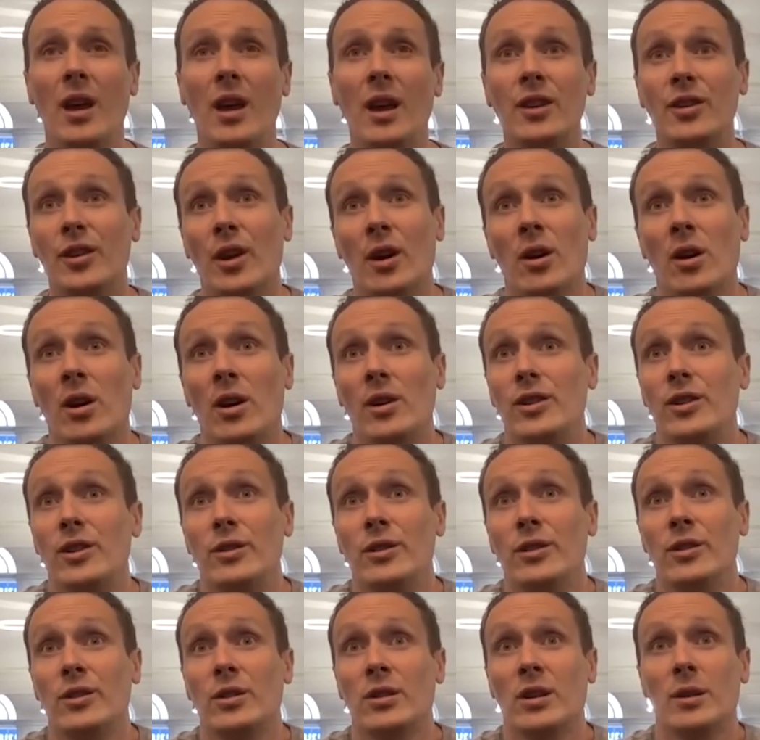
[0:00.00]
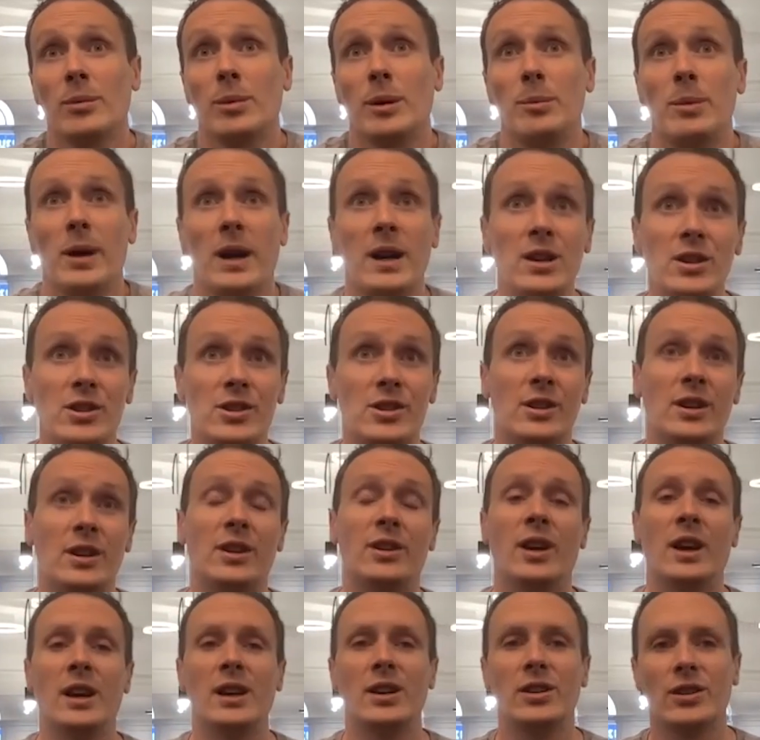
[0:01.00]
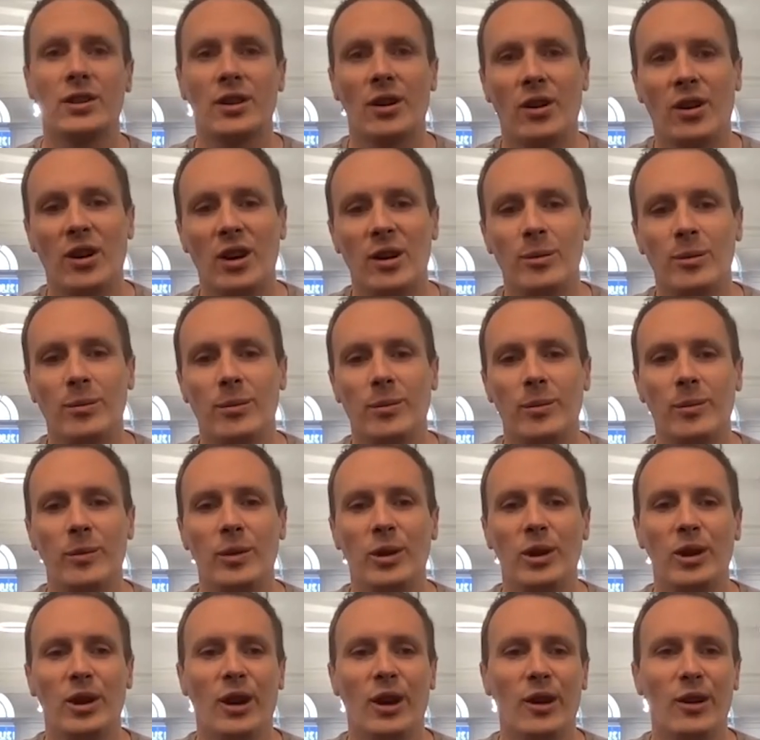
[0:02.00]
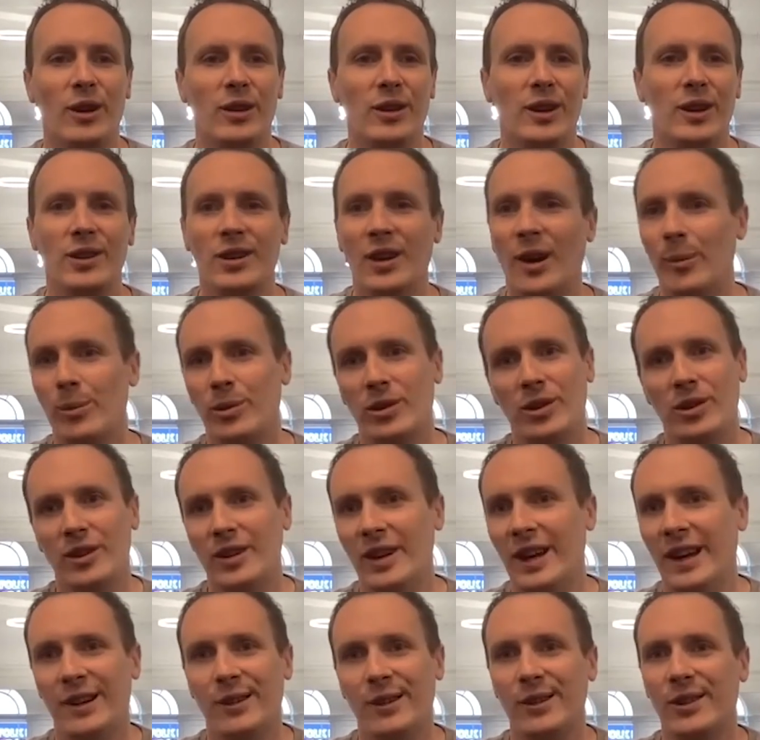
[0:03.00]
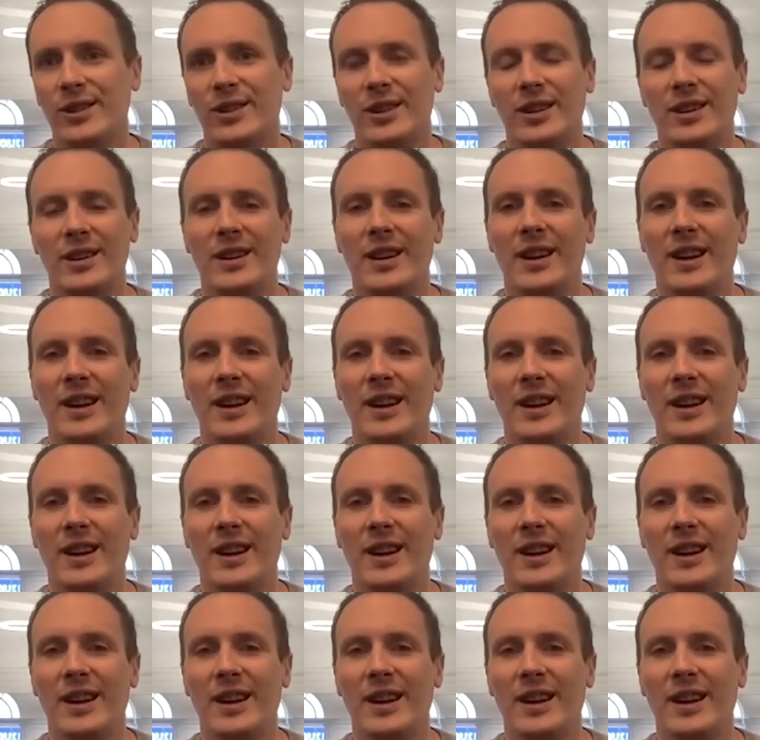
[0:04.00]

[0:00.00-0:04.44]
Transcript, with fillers: it's hard. You just got to be patient. It takes time, you know. And there's ups and downs. And